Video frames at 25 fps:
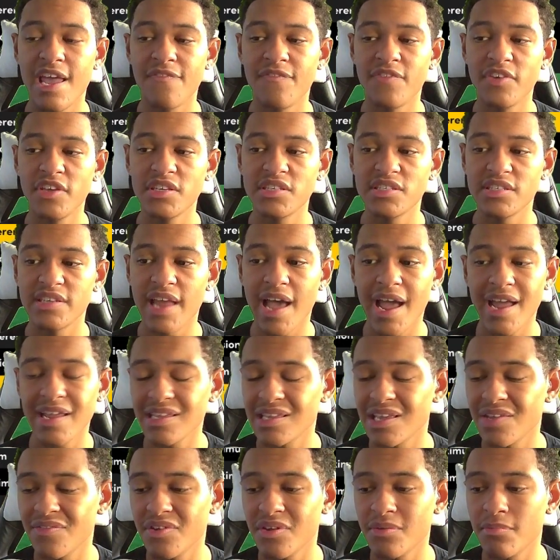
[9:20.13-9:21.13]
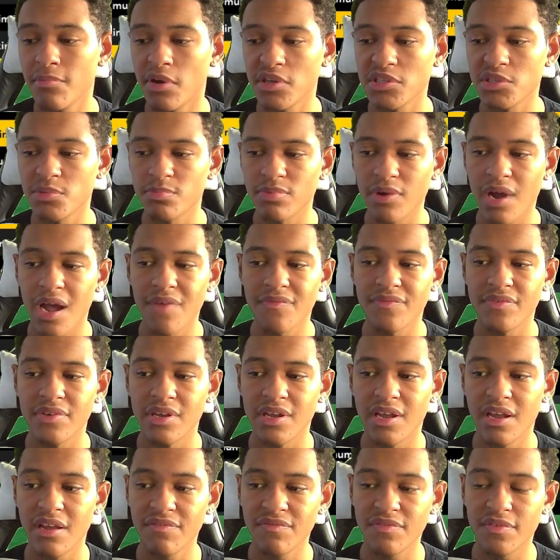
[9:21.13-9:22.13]
if he's not giving much
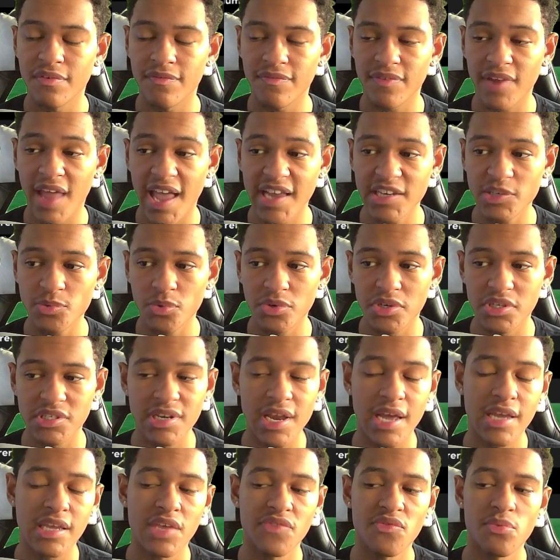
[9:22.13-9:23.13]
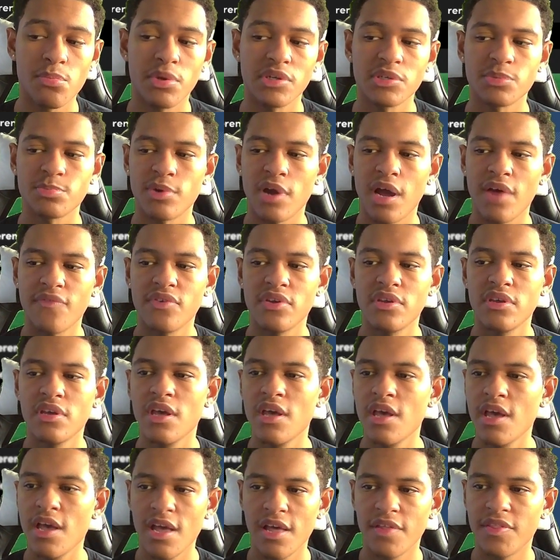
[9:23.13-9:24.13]
profit, if the Flash one is not giving much profit,
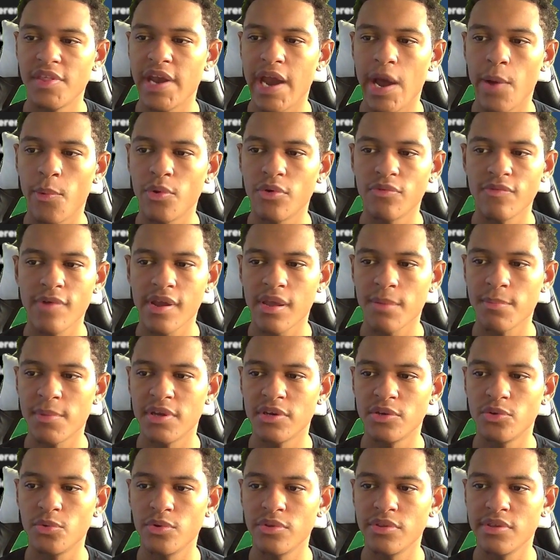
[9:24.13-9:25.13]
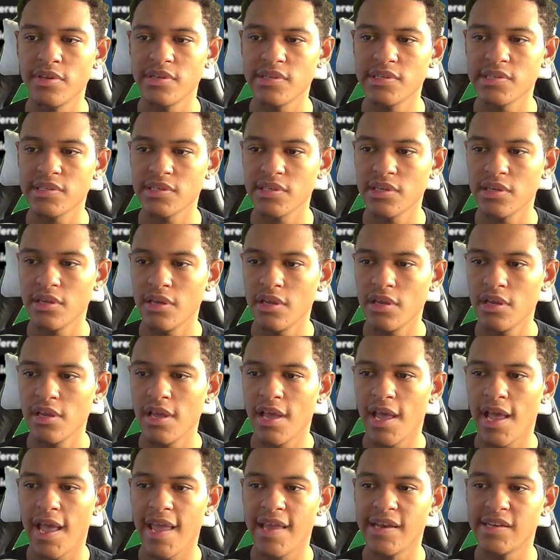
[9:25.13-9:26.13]
then I wouldn't recommend doing this.
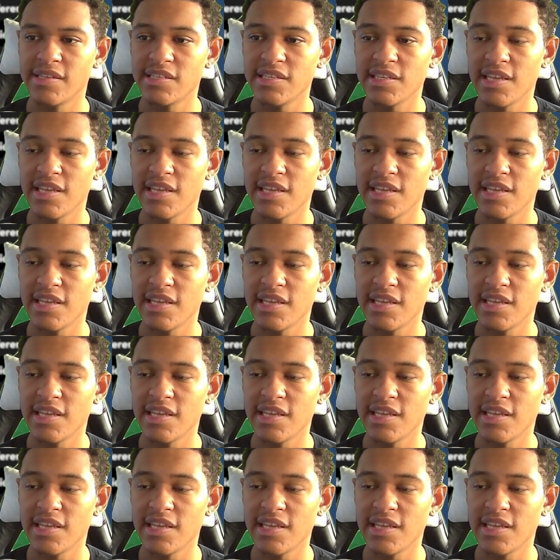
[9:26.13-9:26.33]
And